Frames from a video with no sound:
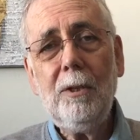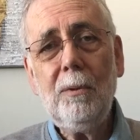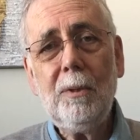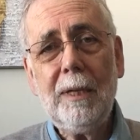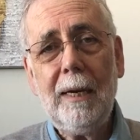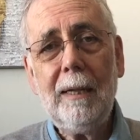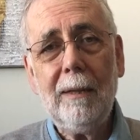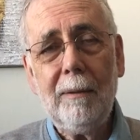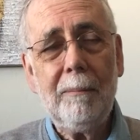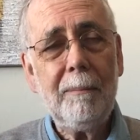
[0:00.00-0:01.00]
tell
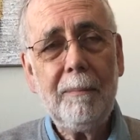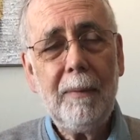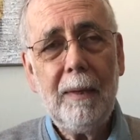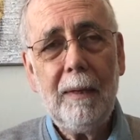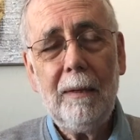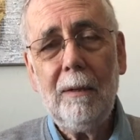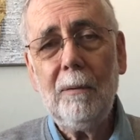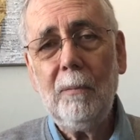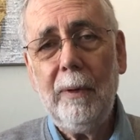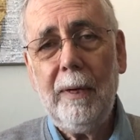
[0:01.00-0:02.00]
them
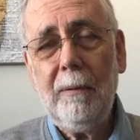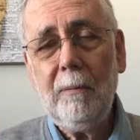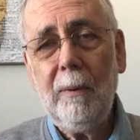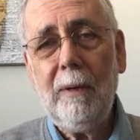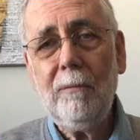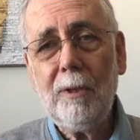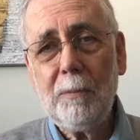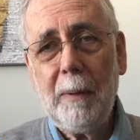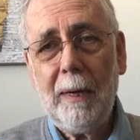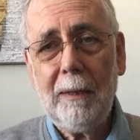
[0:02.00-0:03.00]
that we
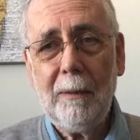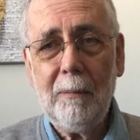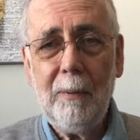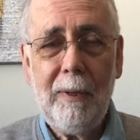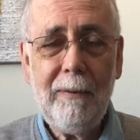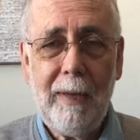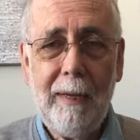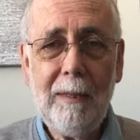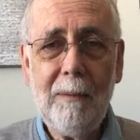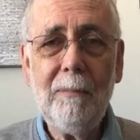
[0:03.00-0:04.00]
respect them. We
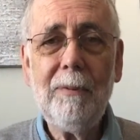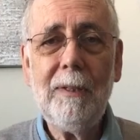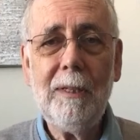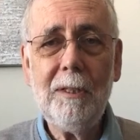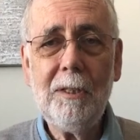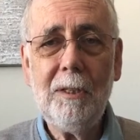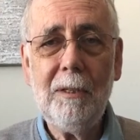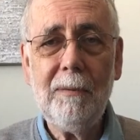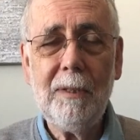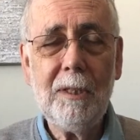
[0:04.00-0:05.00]
thank them for their
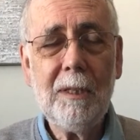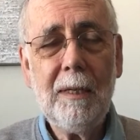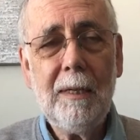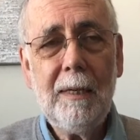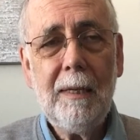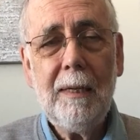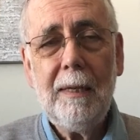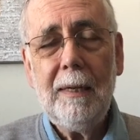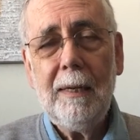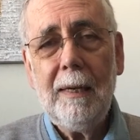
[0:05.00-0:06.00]
service.
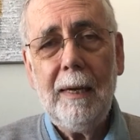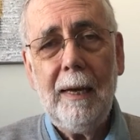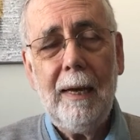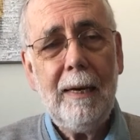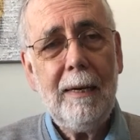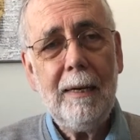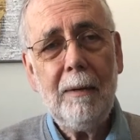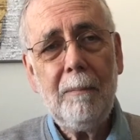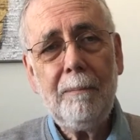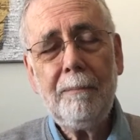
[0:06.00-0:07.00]

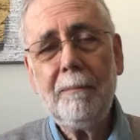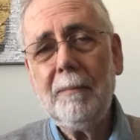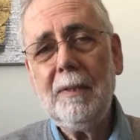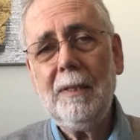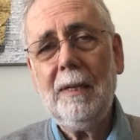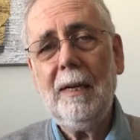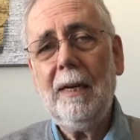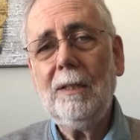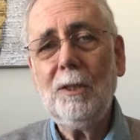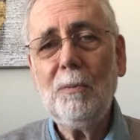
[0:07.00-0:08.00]
And today
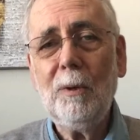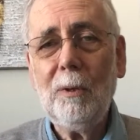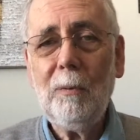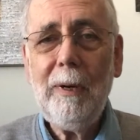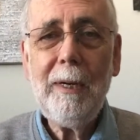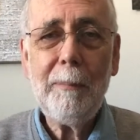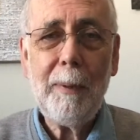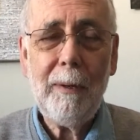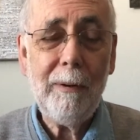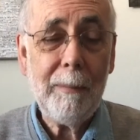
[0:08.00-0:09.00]
I just want to read a
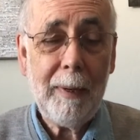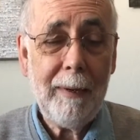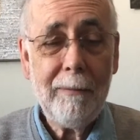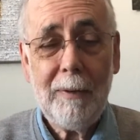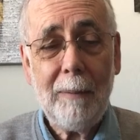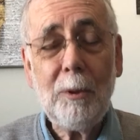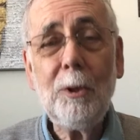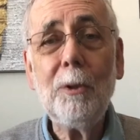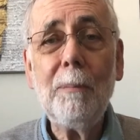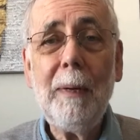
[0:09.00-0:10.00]
poem. I'm
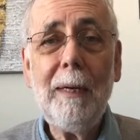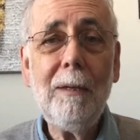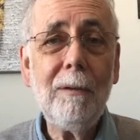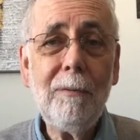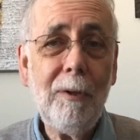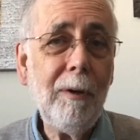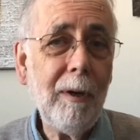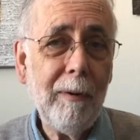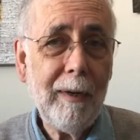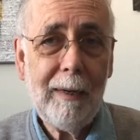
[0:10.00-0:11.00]
sure many of you
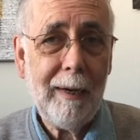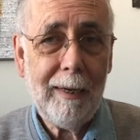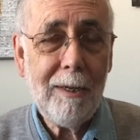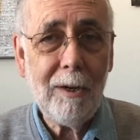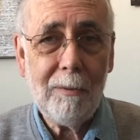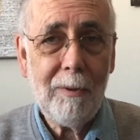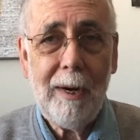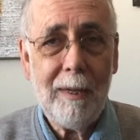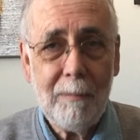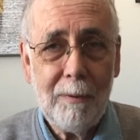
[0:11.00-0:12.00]
know it. I had not
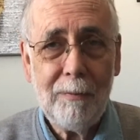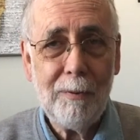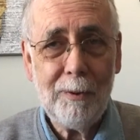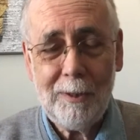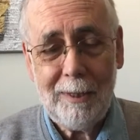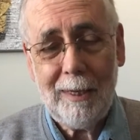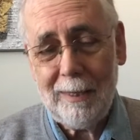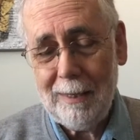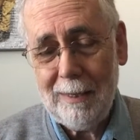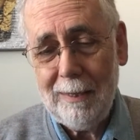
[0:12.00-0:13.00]
read it before
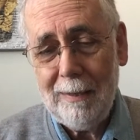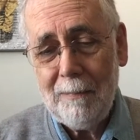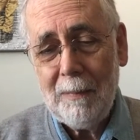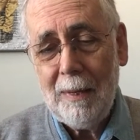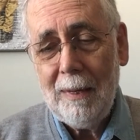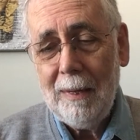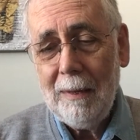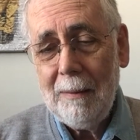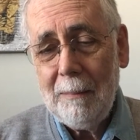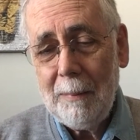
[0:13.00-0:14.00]
today,
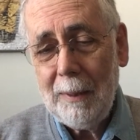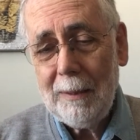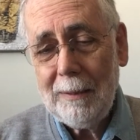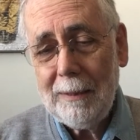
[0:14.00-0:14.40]
but